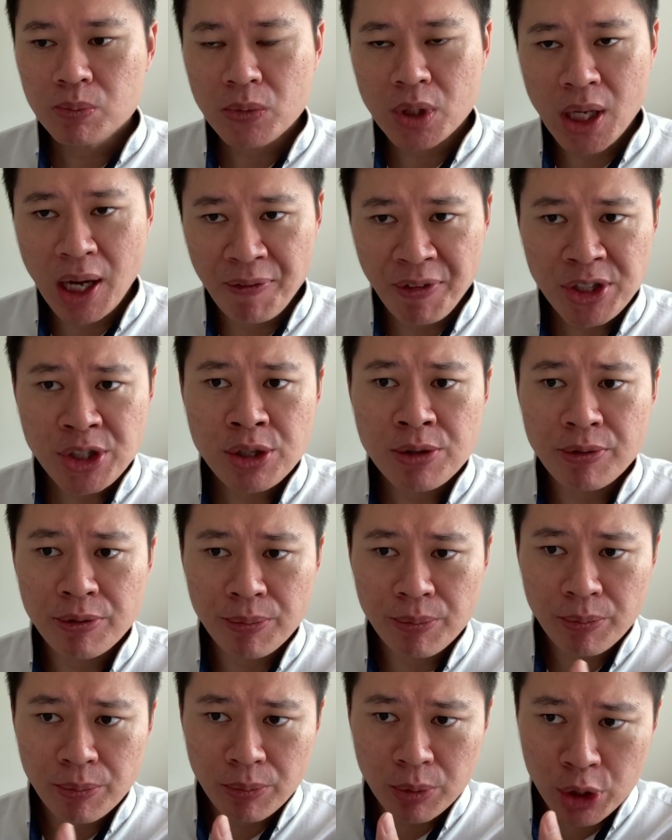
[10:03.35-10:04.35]
I've actually
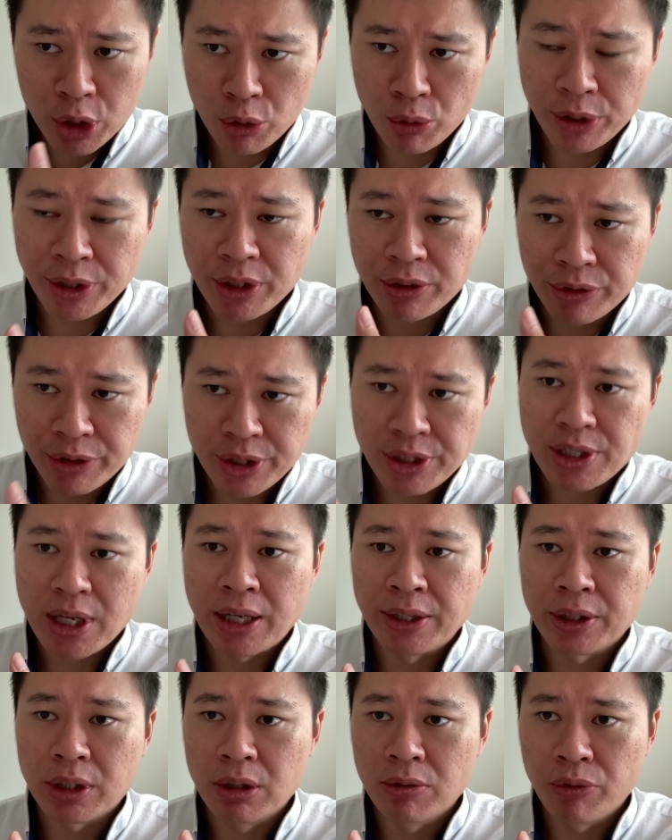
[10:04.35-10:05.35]
curated this
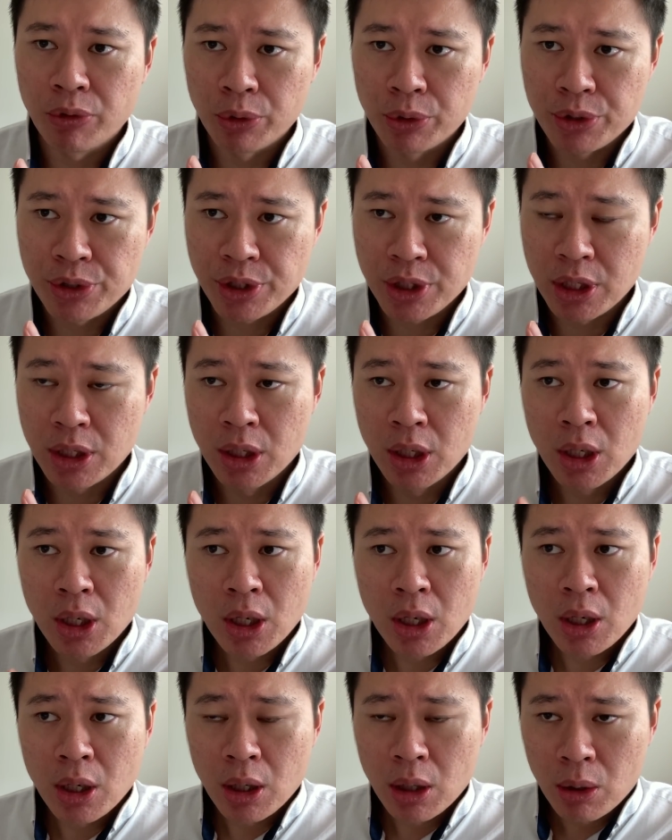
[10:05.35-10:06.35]
article for you to see.
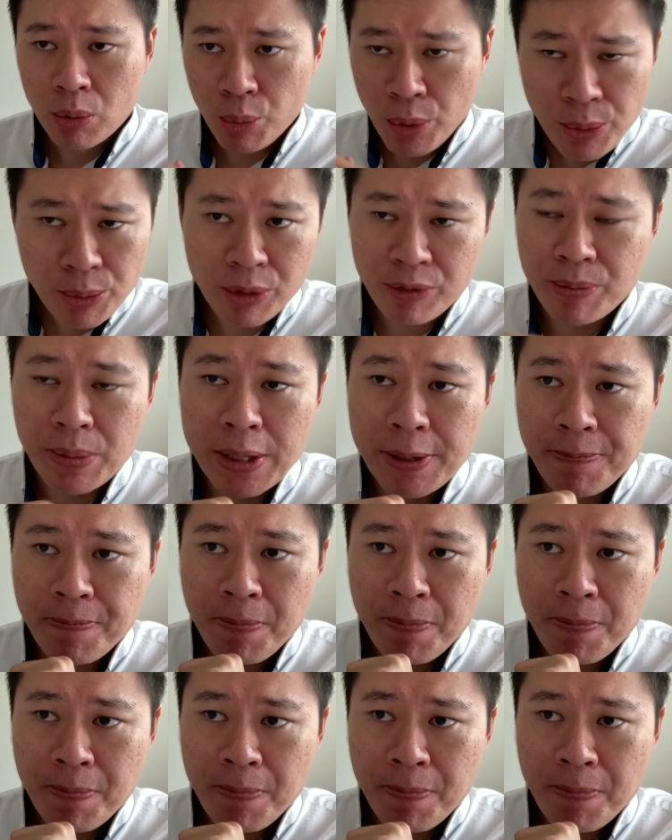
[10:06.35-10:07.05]
Read with me.